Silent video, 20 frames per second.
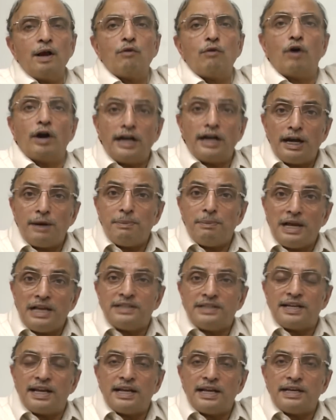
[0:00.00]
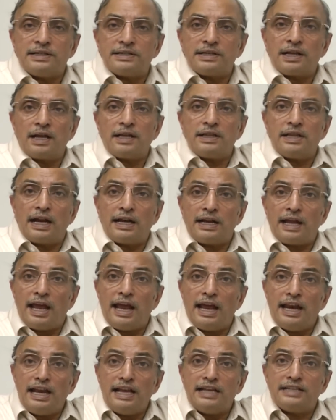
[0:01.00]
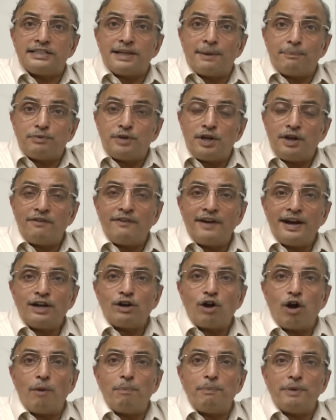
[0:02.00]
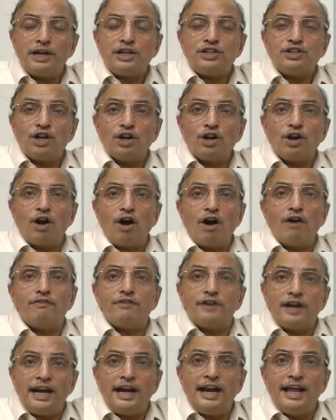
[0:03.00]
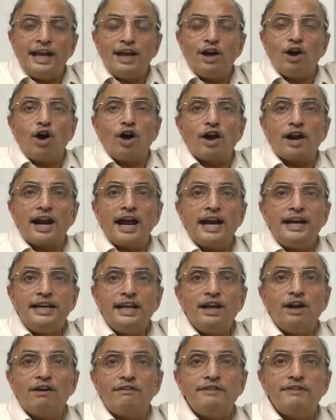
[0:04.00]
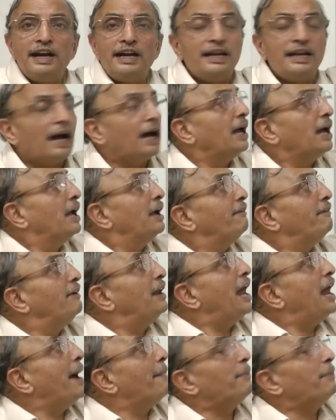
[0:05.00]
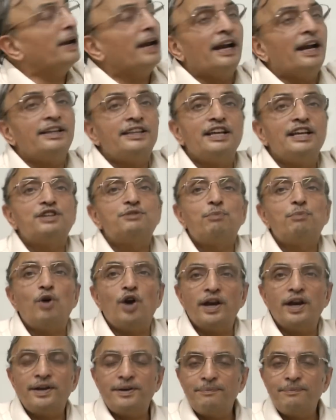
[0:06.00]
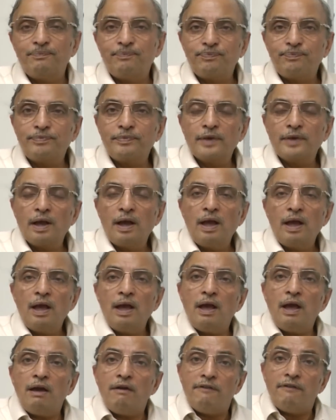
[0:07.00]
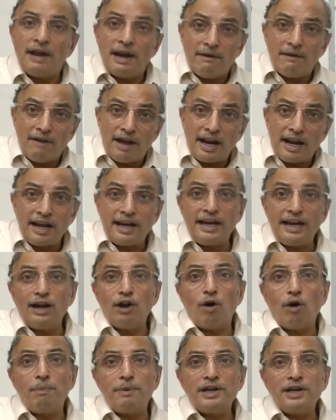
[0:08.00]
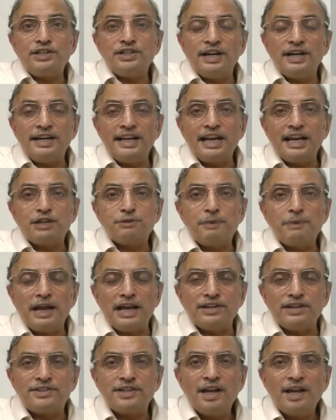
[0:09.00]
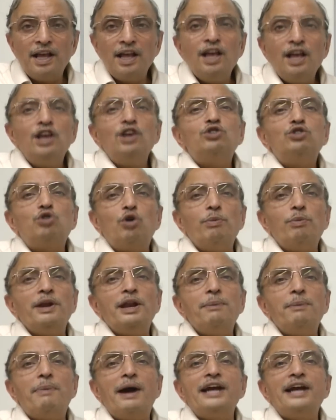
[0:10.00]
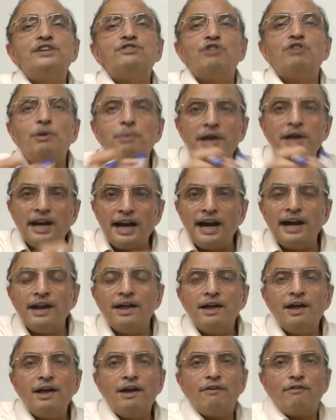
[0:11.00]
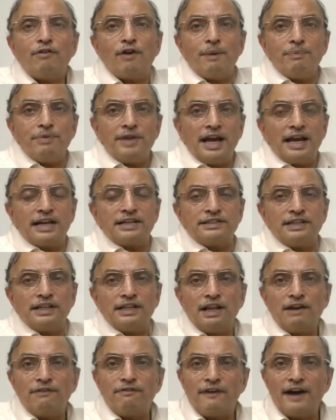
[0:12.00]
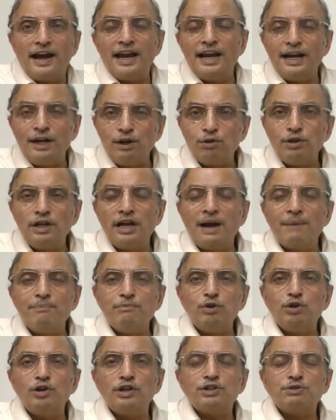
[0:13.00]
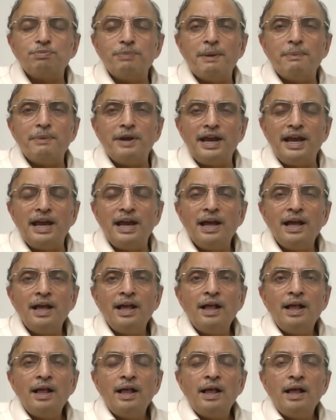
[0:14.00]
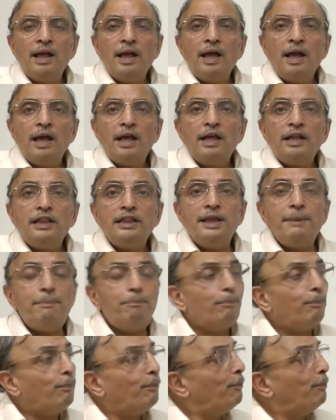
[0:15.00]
What it means is that any subsequent operation of reading or writing of data will happen at this point. Whenever a read operation takes place, so many bytes will be read from the external file into the computer's memory. The